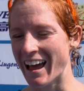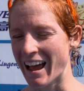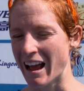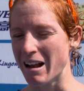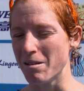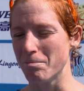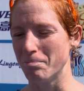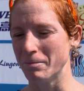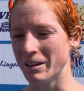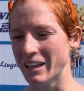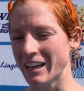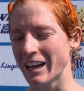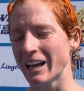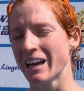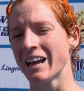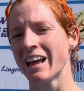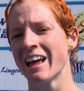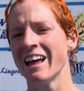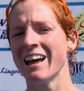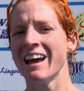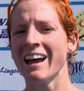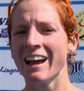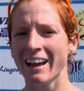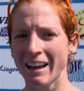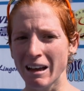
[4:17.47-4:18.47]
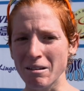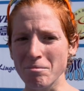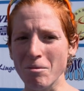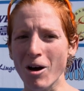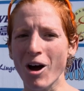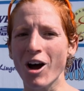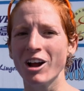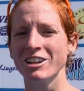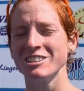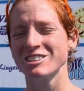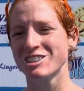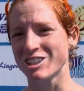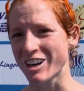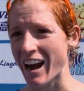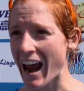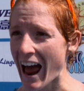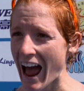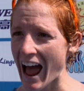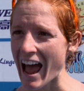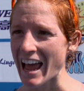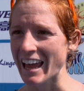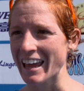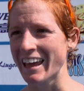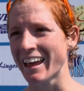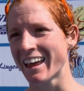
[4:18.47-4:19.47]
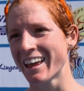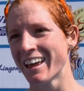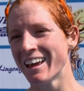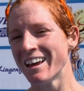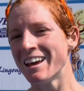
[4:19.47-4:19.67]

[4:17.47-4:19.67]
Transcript: helped me. Come on, try.